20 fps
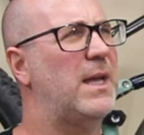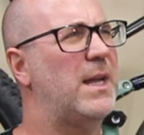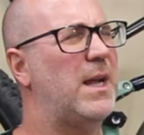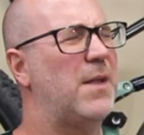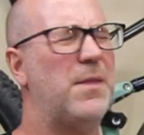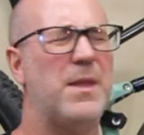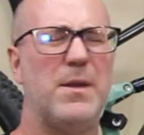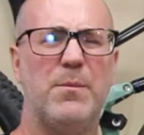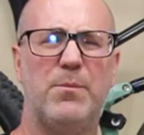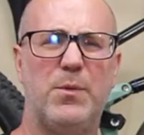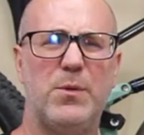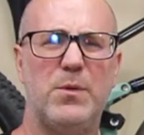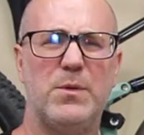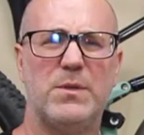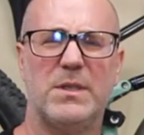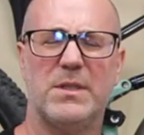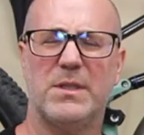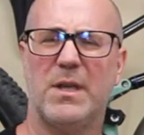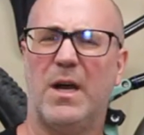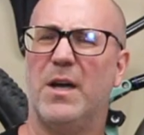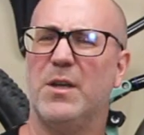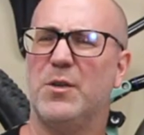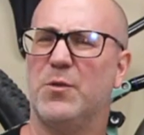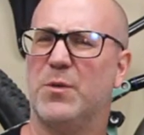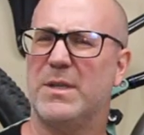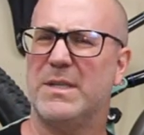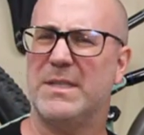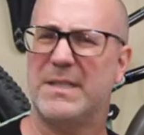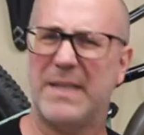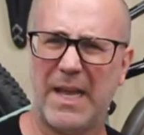and I think boost is one
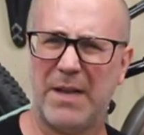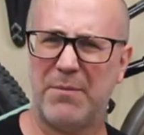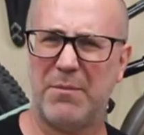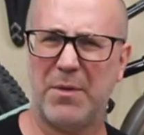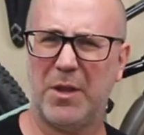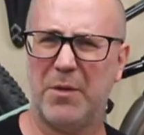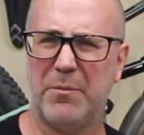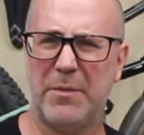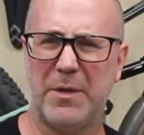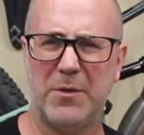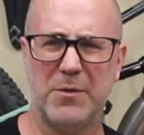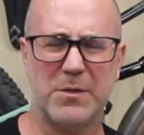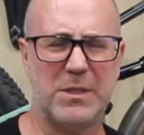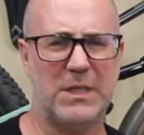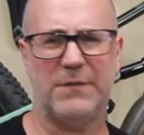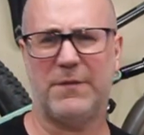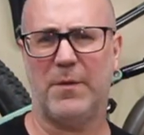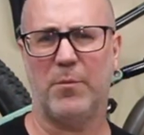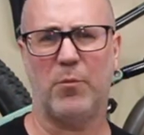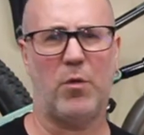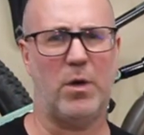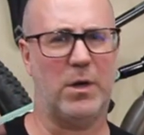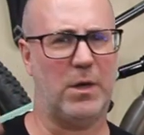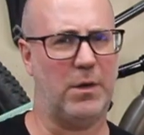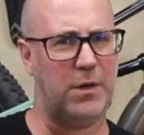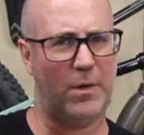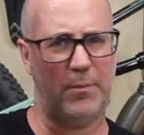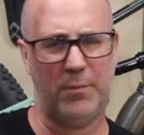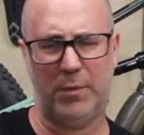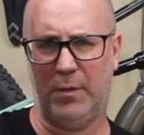hundred ten millimeters, and if I'm wrong, I'm
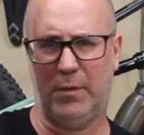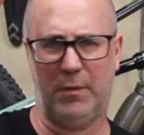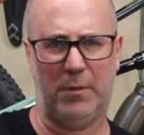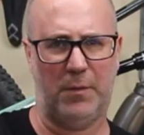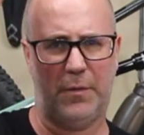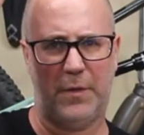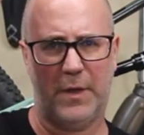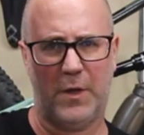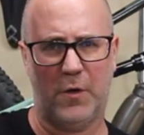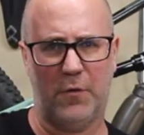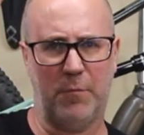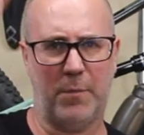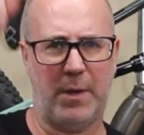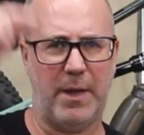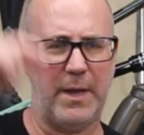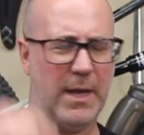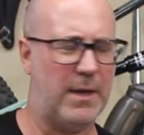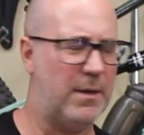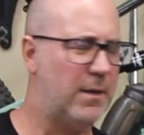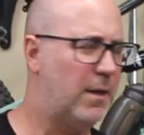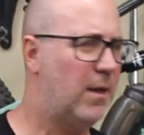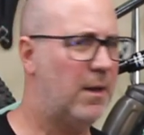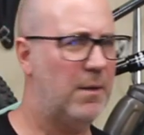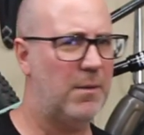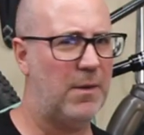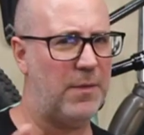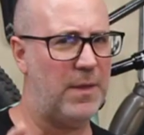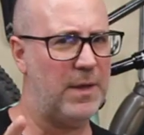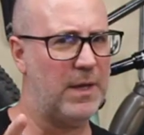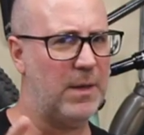going to put a little thing over my head.
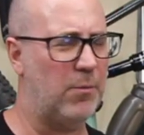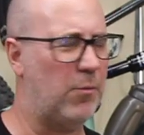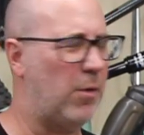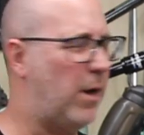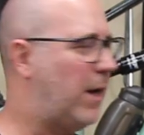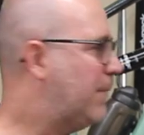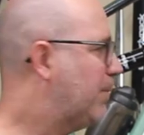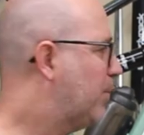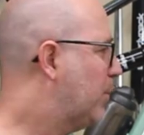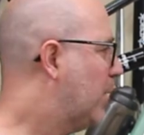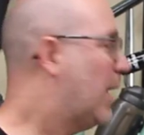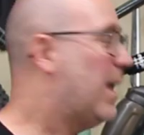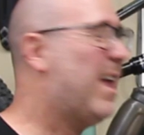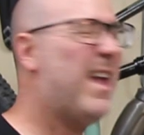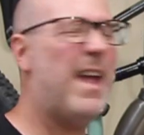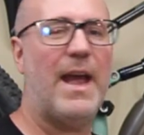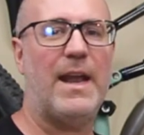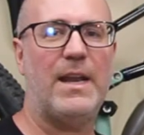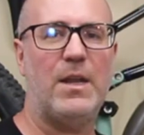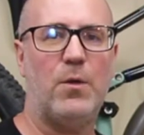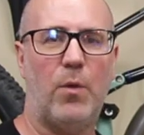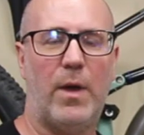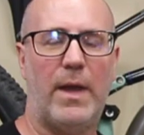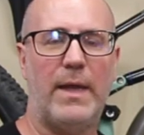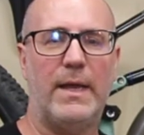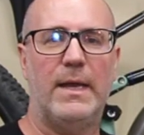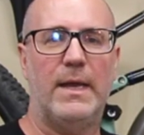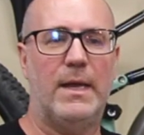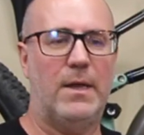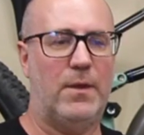I think I'm right.
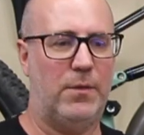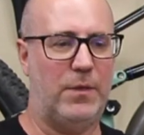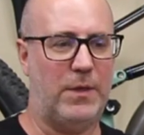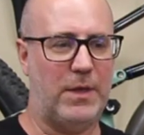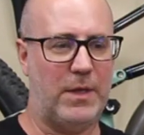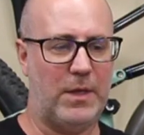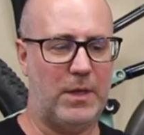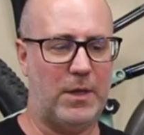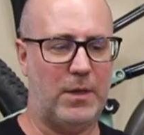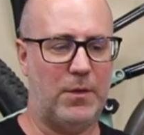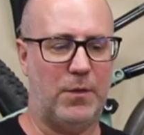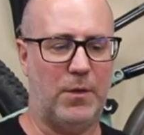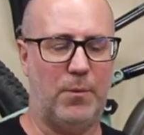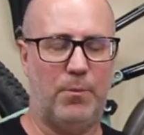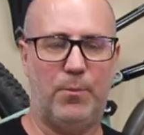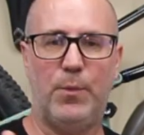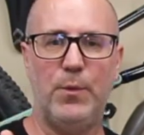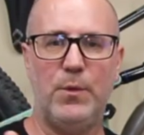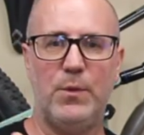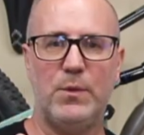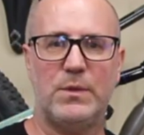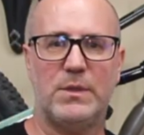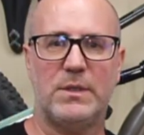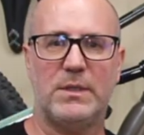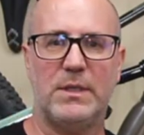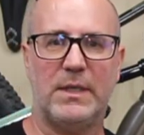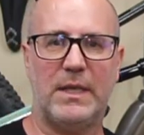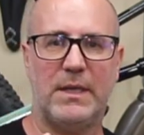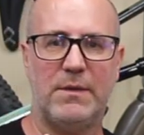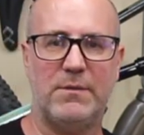Anyway, the, the
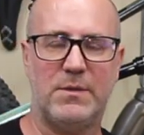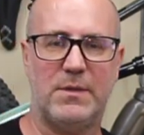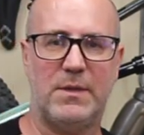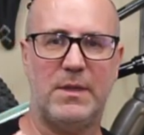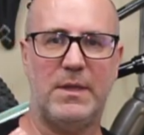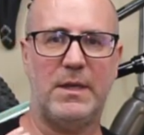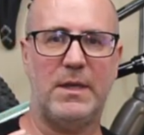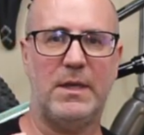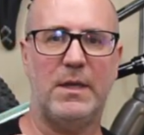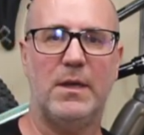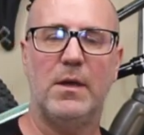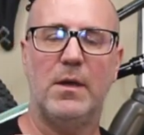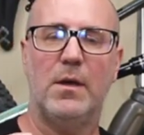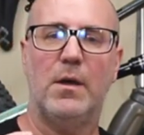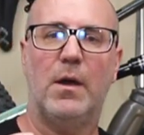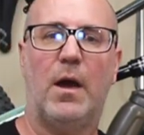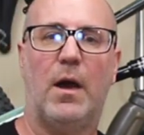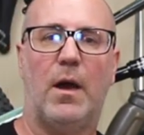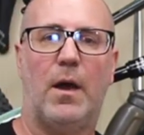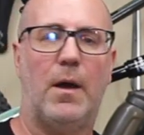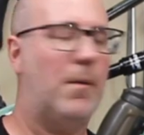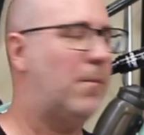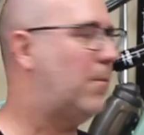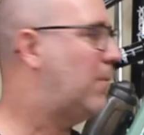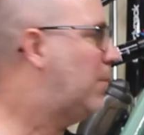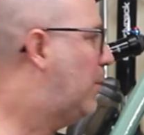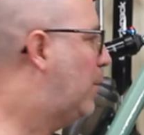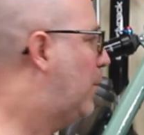boost gives the, um,